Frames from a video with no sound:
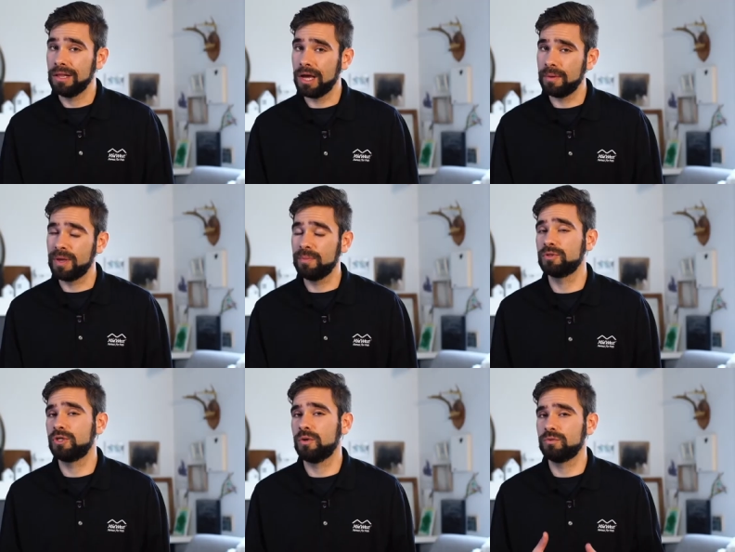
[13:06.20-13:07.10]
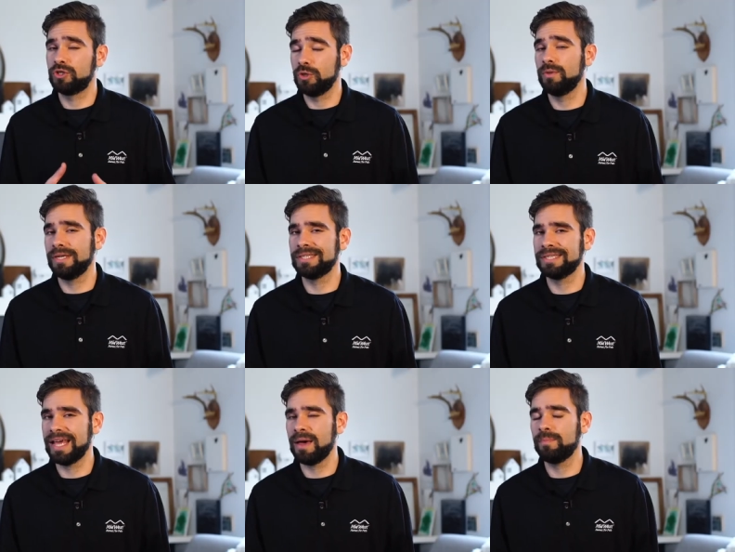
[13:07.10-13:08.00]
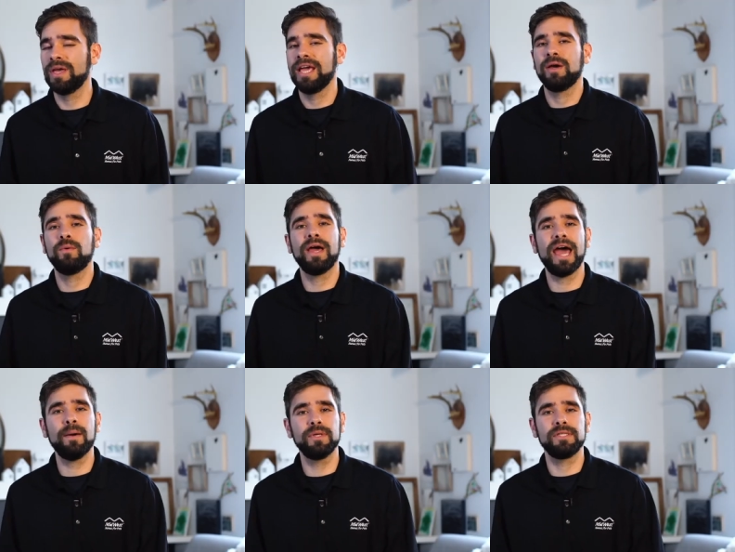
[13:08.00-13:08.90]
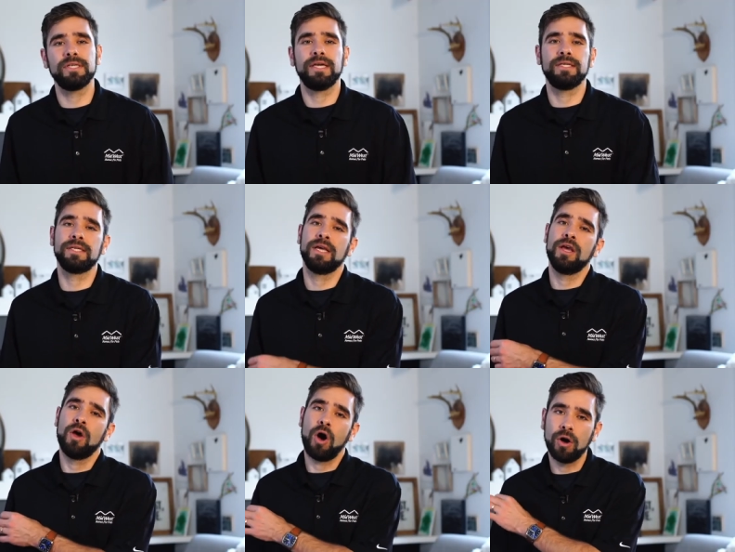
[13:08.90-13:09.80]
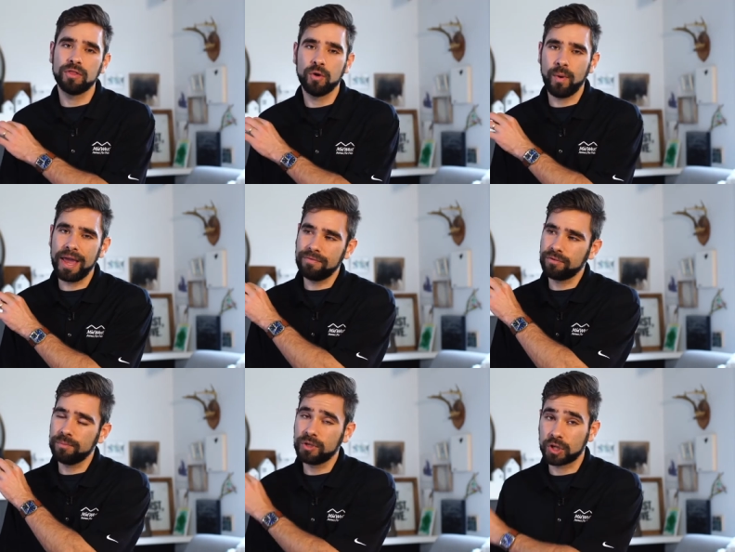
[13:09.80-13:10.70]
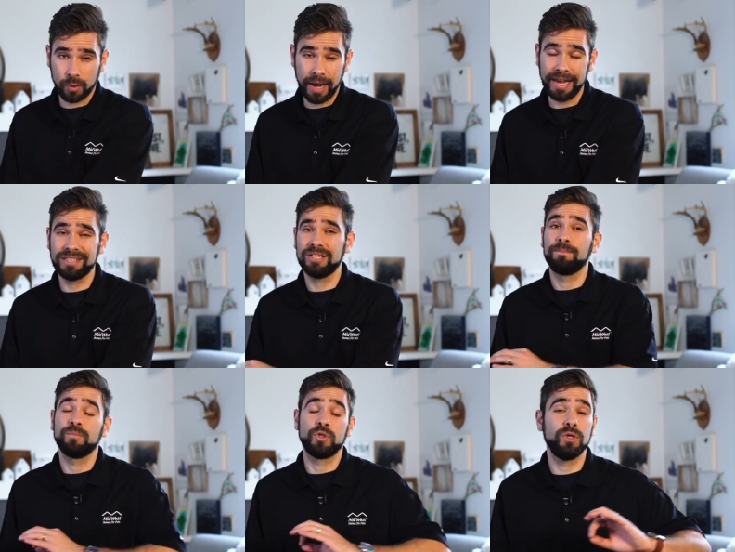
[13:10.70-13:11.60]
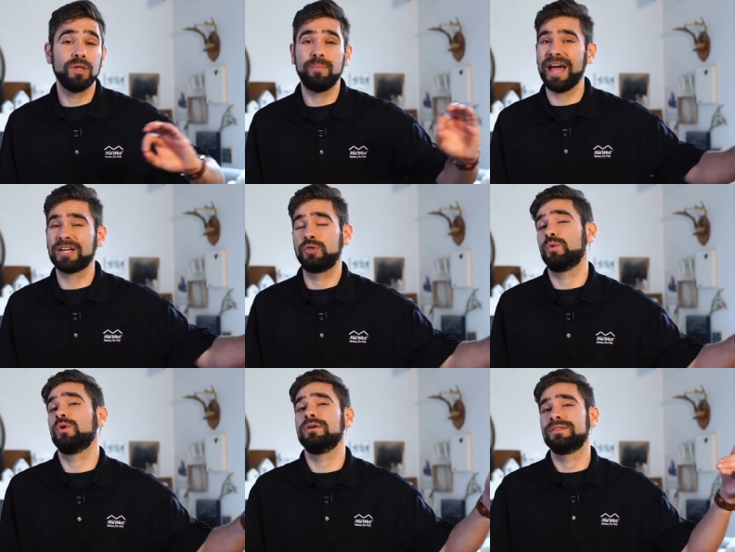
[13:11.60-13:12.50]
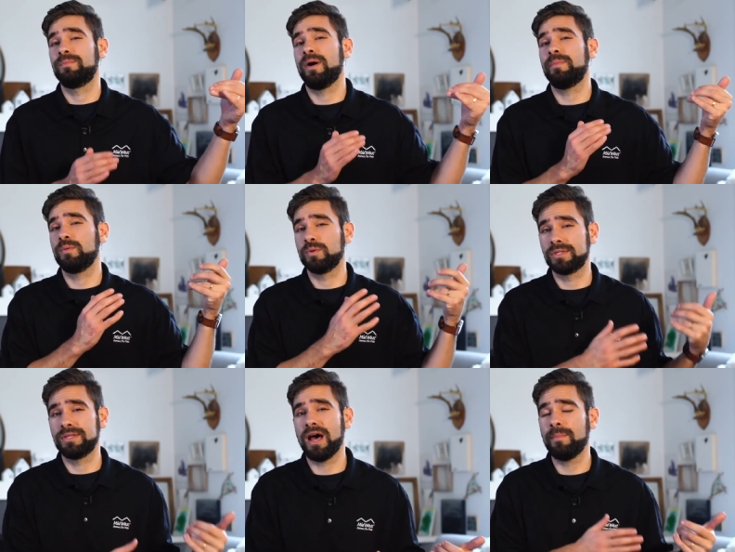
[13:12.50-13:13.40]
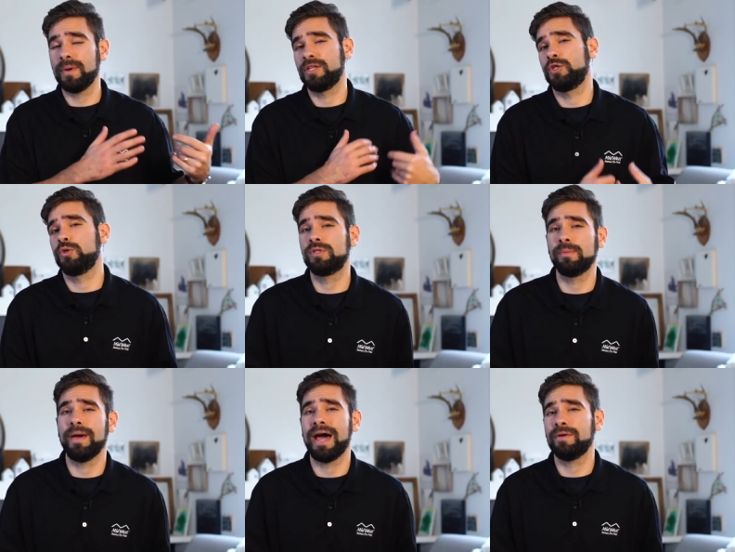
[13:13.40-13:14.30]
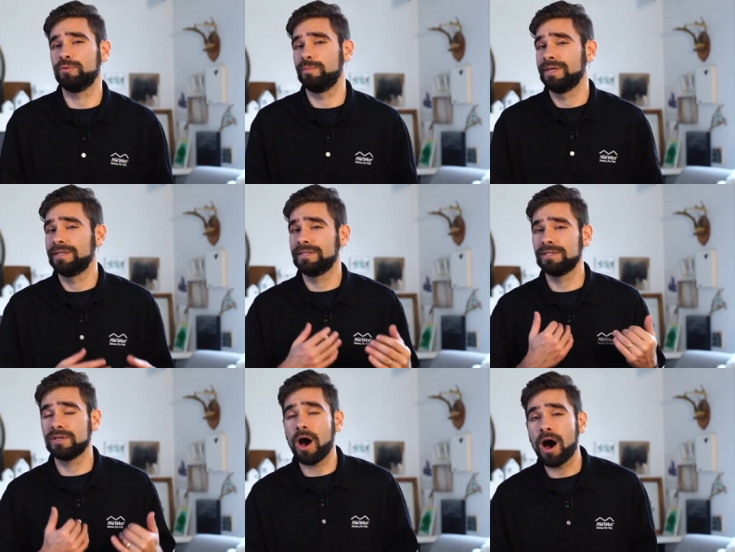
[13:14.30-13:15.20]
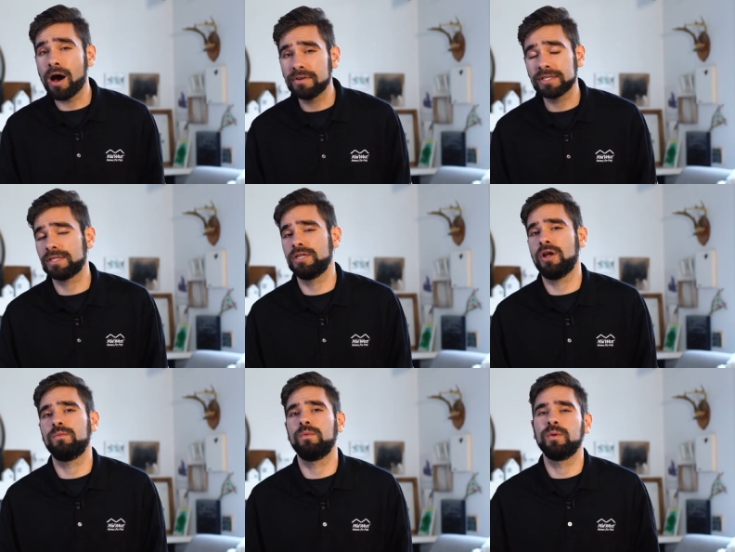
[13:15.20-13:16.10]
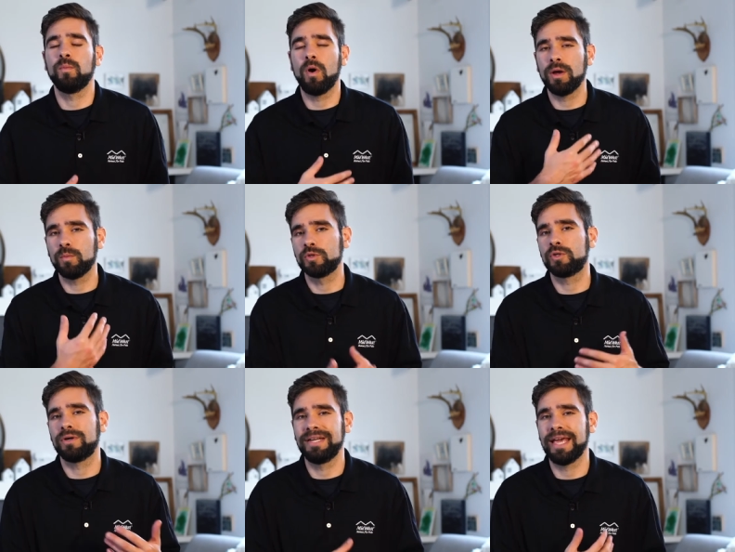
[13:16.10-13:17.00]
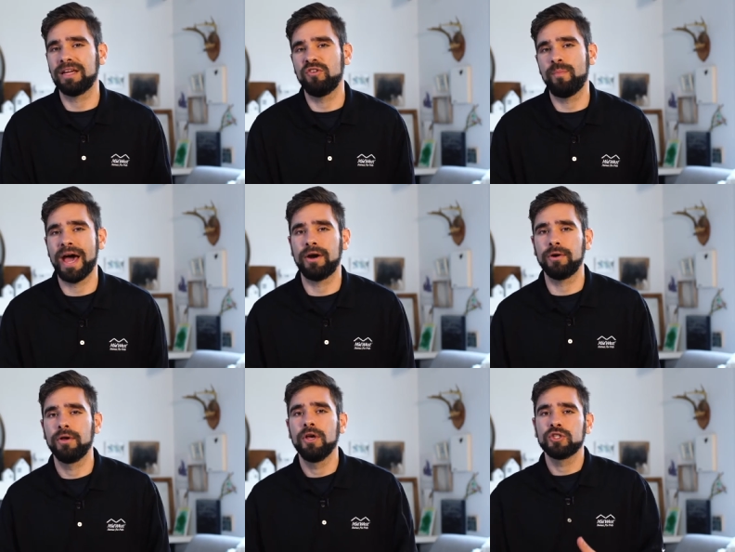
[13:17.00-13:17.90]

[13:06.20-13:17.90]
A lot of people don't do this step and what happens is, on the way from the crate to the back door, the puppy will stop and use the bathroom. This is obviously not what we want and will start a negative pattern.